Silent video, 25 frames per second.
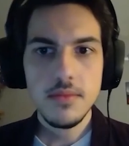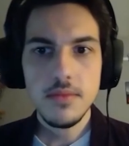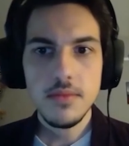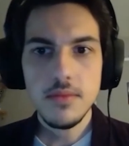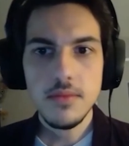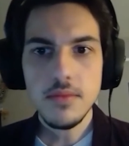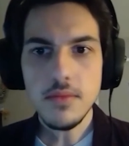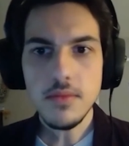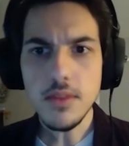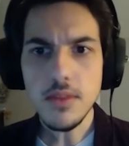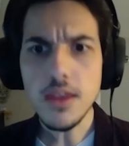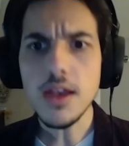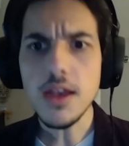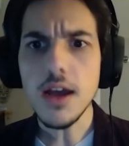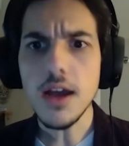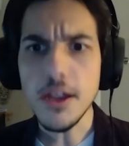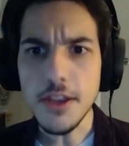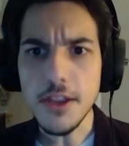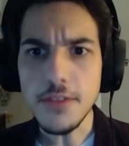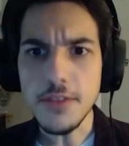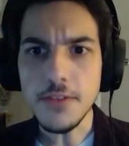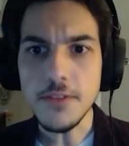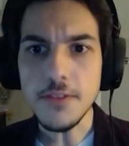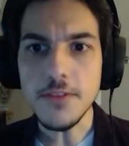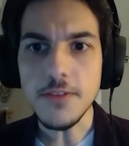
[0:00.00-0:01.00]
Yeah, I
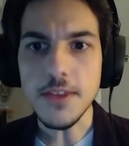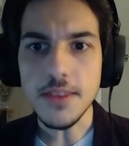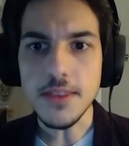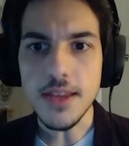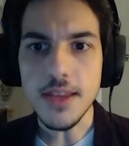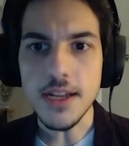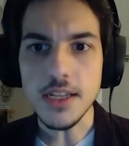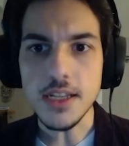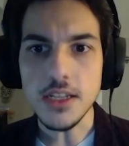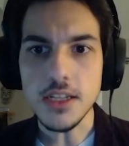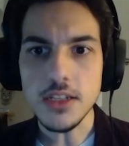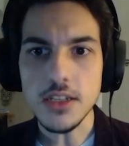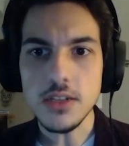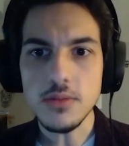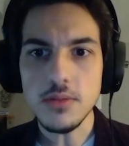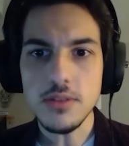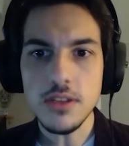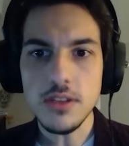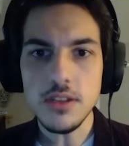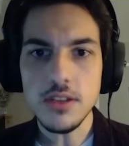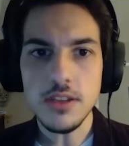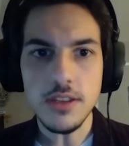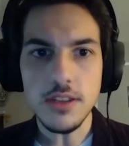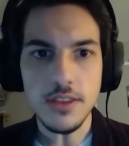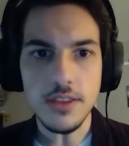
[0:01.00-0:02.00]
definitely think that's
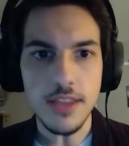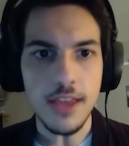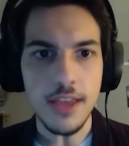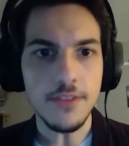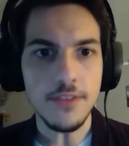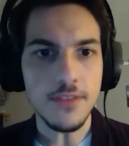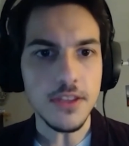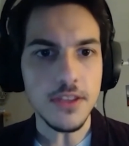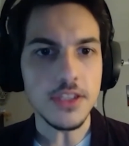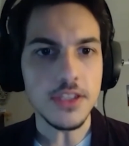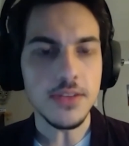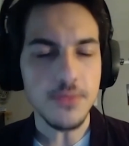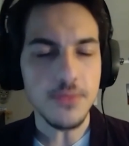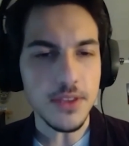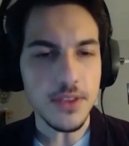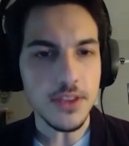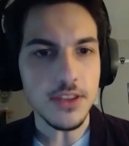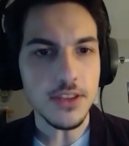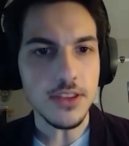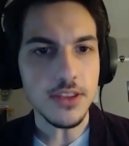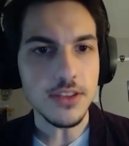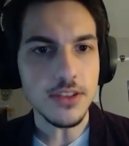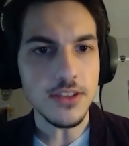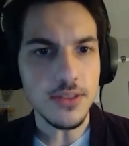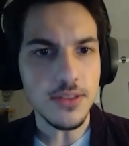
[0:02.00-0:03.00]
definitely something that
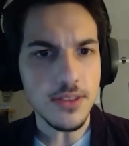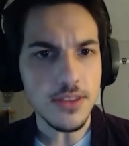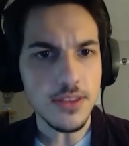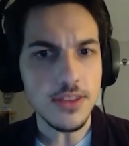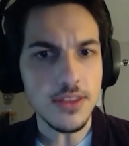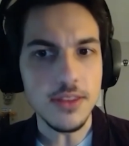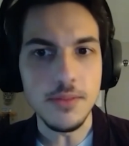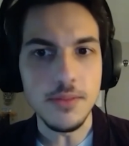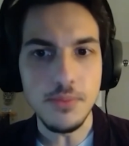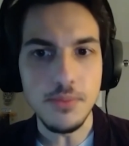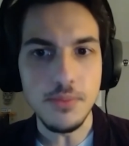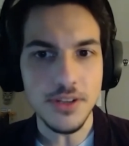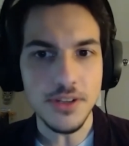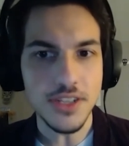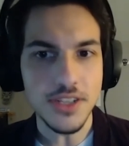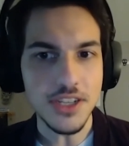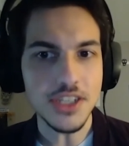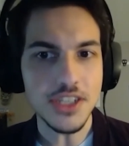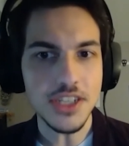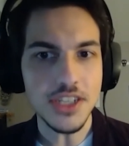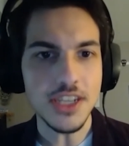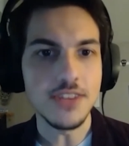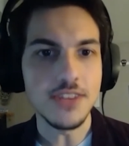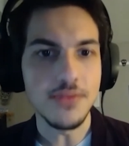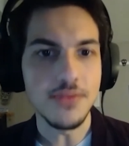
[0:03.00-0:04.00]
the British
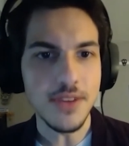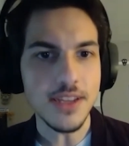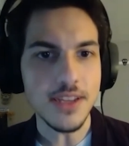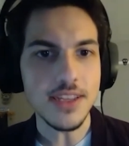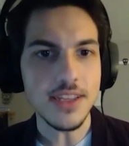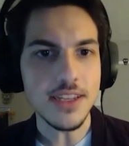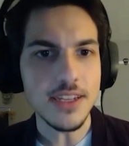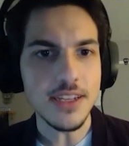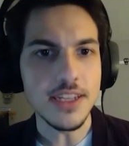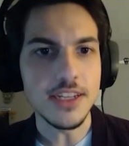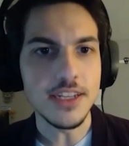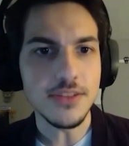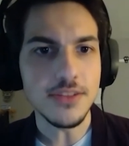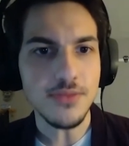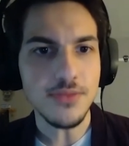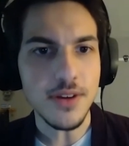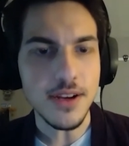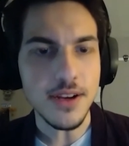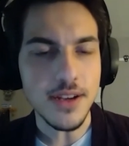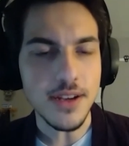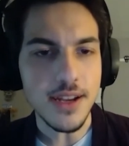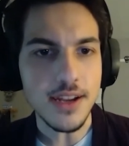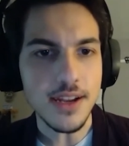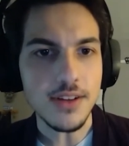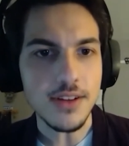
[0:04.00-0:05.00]
scene really needs
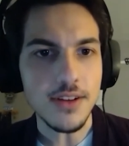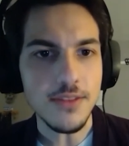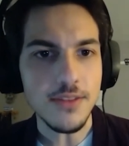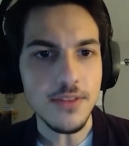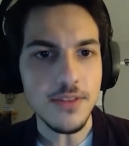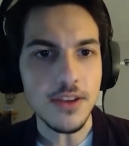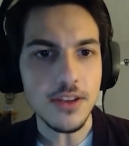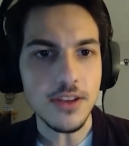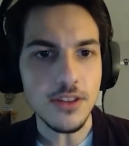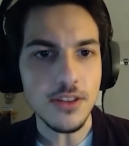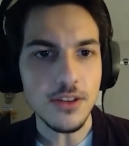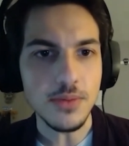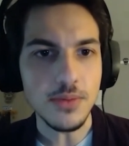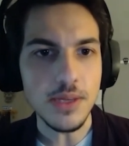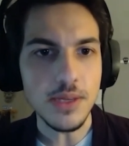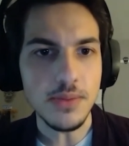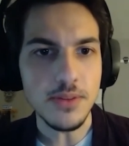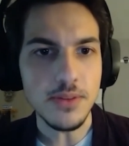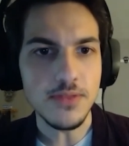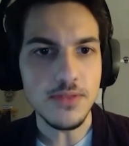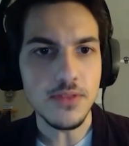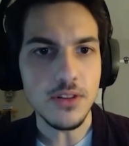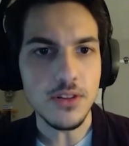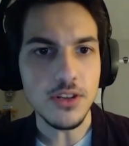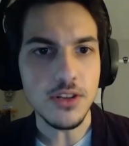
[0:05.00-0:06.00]
right now. I think a lot of people
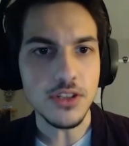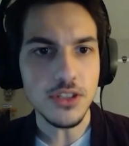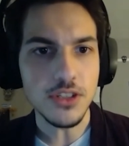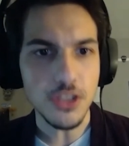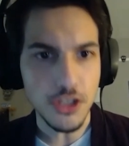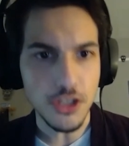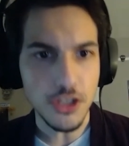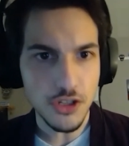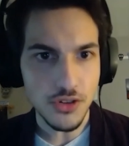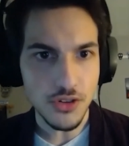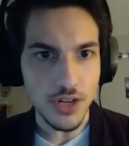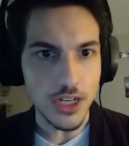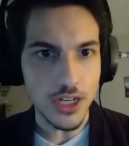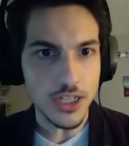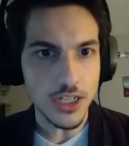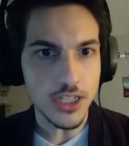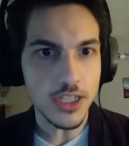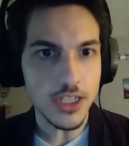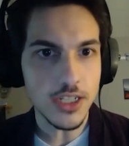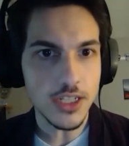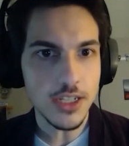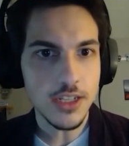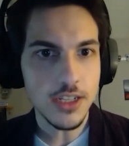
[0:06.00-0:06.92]
have lost the trust